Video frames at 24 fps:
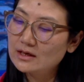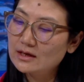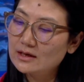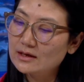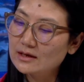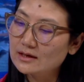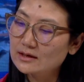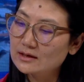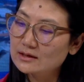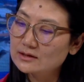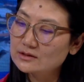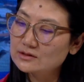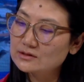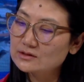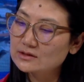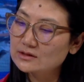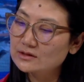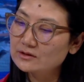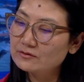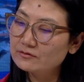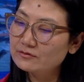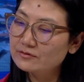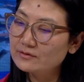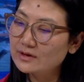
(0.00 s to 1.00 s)
and
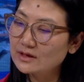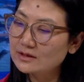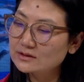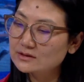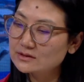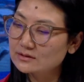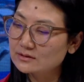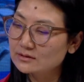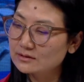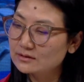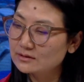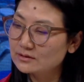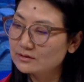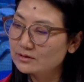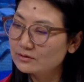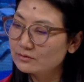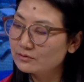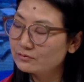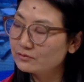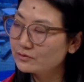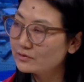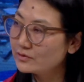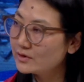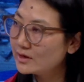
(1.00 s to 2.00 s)
in fact, they were
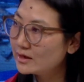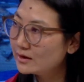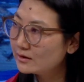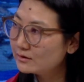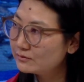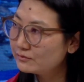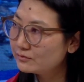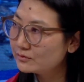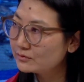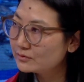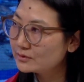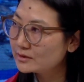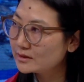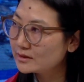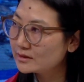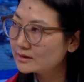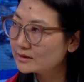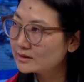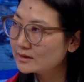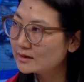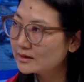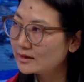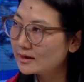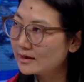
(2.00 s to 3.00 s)
very helpful,
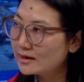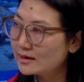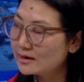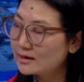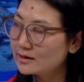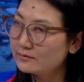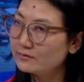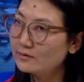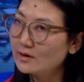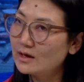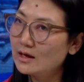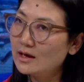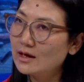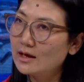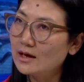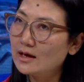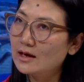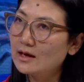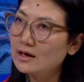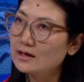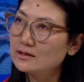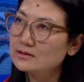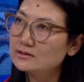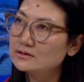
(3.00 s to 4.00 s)
and they have
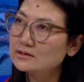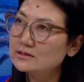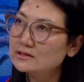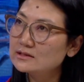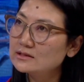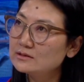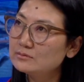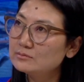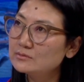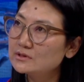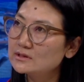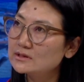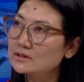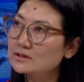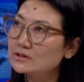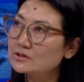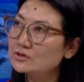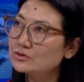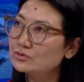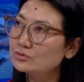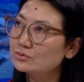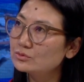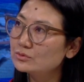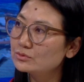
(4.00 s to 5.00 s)
had a team
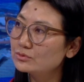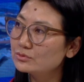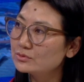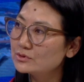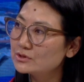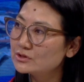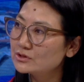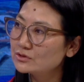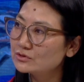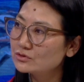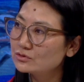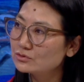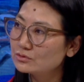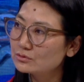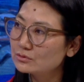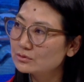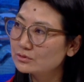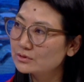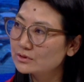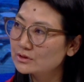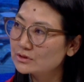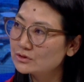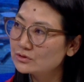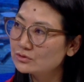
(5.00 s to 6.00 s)
sent to the regions to
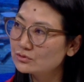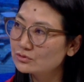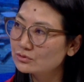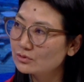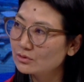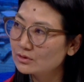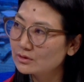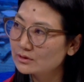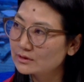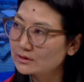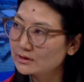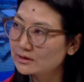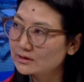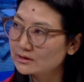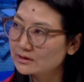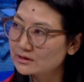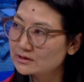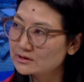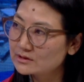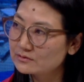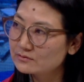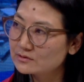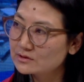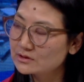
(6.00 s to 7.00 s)
look into all the
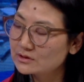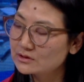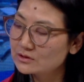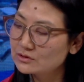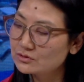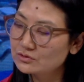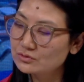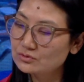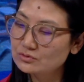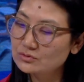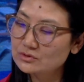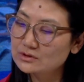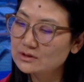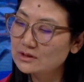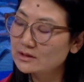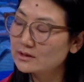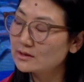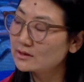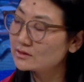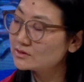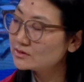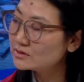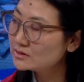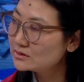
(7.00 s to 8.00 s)
connectivity issues. They
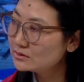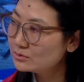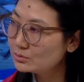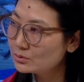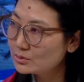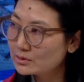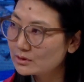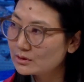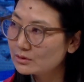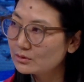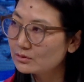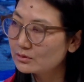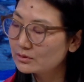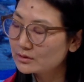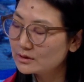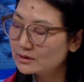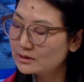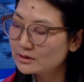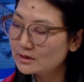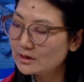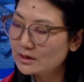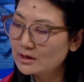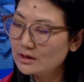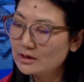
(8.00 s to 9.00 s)
are still working on
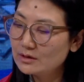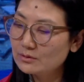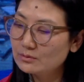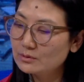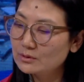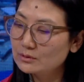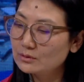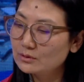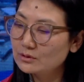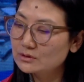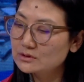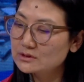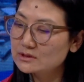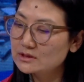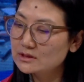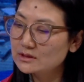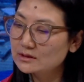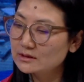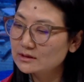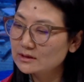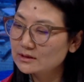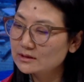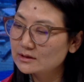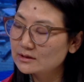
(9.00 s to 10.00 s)
it. We are not
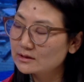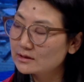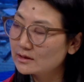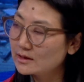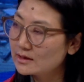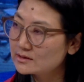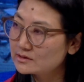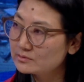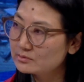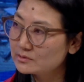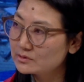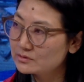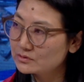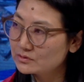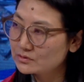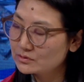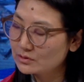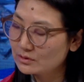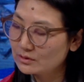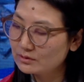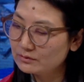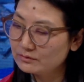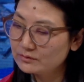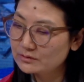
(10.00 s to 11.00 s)
saying that it has been
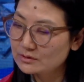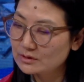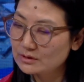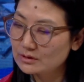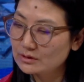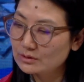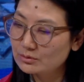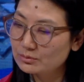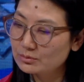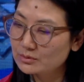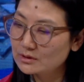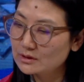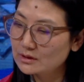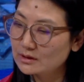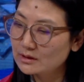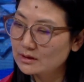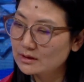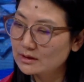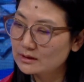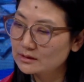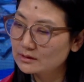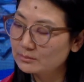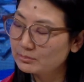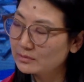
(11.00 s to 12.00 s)
resolved. We are
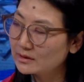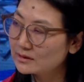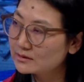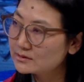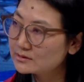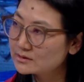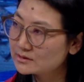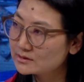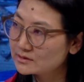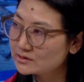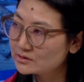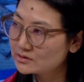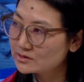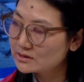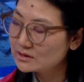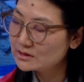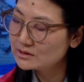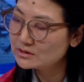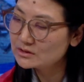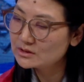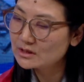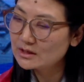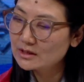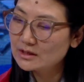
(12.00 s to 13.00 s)
at the piloting
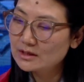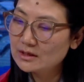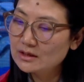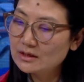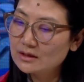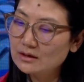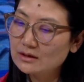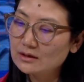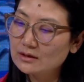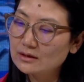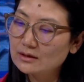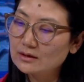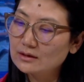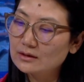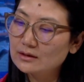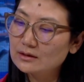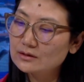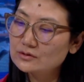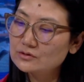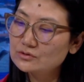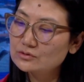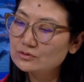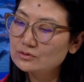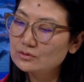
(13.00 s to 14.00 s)
stage.
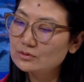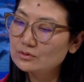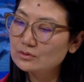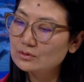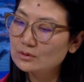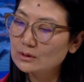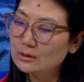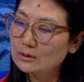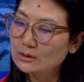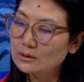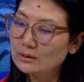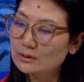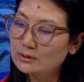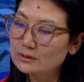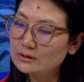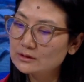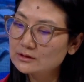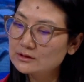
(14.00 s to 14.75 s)
So the